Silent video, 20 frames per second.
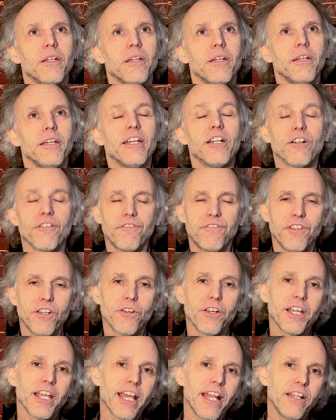
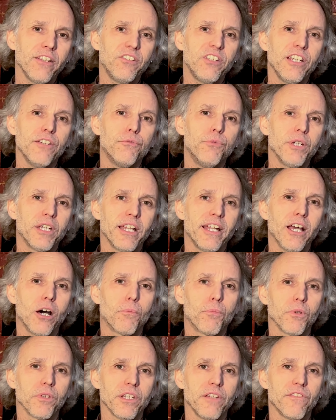interfering and see if we can
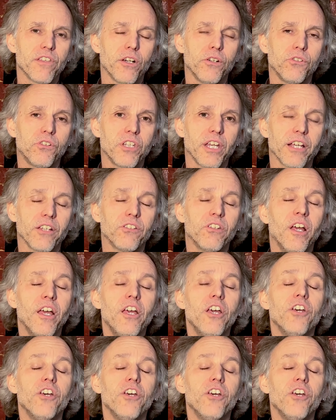help relieve those things.